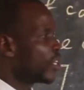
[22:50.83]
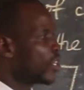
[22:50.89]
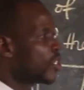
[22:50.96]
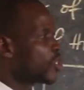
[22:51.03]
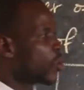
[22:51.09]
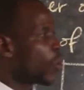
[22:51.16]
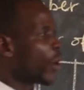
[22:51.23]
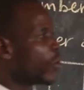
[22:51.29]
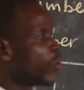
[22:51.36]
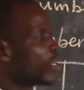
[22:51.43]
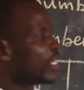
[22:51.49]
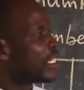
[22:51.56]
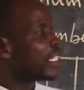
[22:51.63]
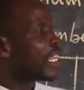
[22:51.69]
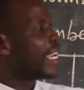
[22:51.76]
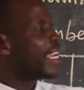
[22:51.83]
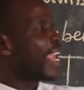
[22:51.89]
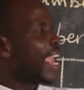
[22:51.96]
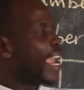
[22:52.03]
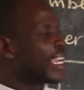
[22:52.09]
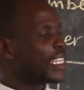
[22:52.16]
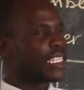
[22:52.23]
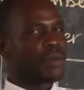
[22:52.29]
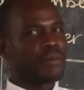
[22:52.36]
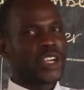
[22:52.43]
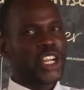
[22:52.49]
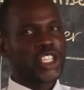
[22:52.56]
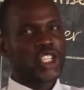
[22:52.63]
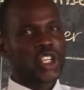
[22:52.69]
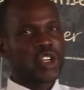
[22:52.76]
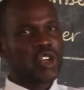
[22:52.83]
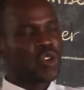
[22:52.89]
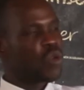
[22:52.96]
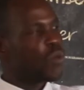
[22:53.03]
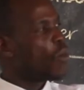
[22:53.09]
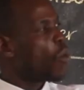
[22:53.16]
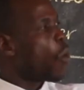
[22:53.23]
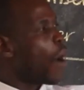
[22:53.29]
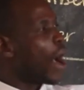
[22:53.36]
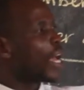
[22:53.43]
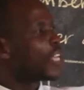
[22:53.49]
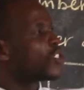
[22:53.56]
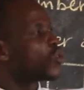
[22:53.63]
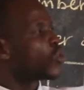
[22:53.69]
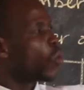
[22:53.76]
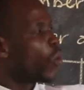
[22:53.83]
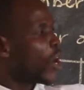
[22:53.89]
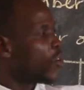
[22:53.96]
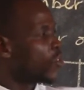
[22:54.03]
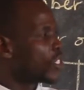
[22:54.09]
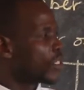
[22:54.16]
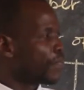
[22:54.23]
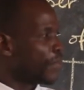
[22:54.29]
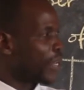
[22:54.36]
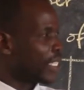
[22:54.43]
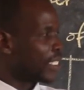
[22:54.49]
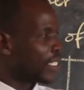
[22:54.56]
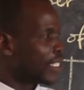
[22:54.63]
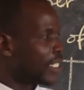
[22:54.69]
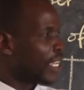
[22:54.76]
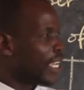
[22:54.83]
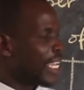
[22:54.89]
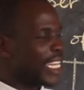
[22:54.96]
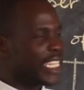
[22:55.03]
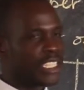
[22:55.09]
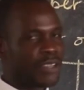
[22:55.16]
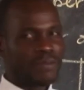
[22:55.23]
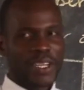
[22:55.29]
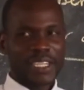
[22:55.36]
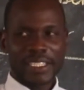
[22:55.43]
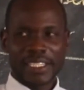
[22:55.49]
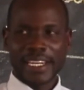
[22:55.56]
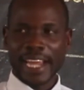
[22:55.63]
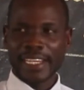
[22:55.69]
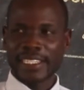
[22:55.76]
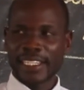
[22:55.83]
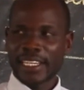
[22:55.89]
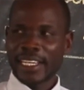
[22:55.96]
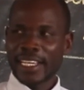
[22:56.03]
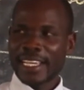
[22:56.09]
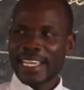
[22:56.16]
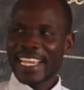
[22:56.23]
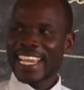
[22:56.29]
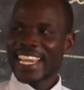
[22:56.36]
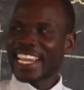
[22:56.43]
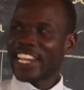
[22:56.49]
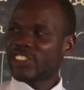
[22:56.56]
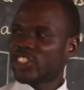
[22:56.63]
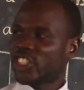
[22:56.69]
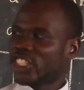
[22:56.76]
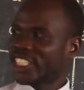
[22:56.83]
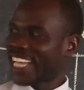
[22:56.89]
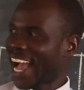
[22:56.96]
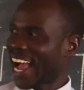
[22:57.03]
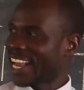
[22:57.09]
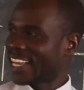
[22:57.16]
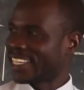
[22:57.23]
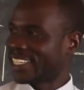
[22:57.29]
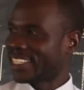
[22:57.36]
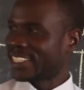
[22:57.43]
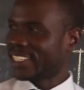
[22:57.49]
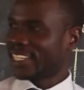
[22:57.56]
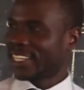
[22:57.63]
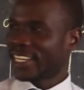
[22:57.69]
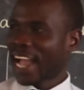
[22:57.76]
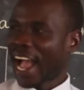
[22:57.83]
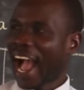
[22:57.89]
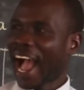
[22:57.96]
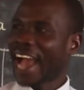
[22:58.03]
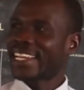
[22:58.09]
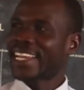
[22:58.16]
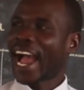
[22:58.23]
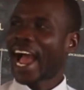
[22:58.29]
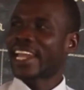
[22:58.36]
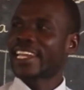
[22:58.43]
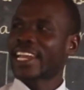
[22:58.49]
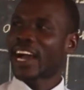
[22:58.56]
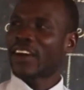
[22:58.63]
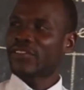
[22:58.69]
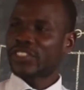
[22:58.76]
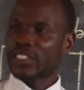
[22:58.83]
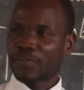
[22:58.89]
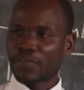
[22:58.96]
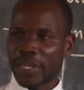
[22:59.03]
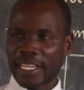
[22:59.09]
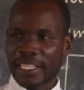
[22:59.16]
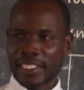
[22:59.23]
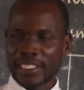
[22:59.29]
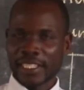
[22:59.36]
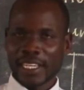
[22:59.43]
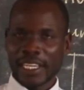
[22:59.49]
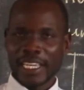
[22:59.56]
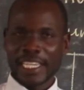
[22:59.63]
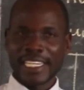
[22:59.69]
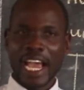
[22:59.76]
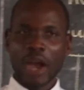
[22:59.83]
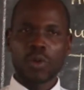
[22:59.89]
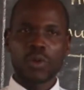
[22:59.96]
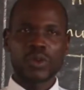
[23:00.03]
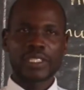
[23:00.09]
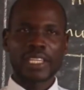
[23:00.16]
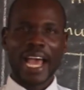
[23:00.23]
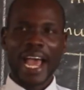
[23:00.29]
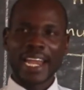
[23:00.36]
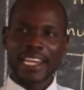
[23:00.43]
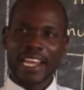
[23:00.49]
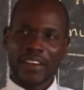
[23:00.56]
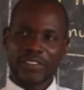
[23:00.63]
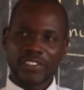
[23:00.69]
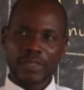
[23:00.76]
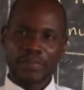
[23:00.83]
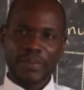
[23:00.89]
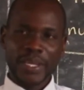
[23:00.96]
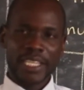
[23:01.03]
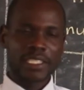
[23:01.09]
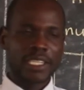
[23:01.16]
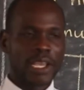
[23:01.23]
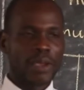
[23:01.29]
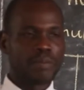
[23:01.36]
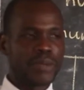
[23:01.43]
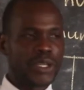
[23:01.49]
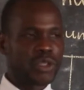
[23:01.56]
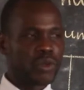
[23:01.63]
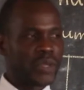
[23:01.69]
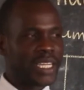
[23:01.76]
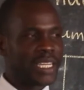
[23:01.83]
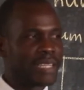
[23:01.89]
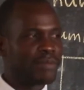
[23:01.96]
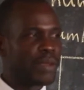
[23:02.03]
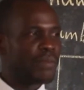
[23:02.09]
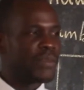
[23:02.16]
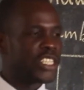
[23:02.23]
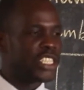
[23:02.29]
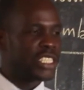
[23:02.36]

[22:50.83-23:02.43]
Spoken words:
So when we say the examination room was well spaced, it means that each child had enough space. There was enough space between maybe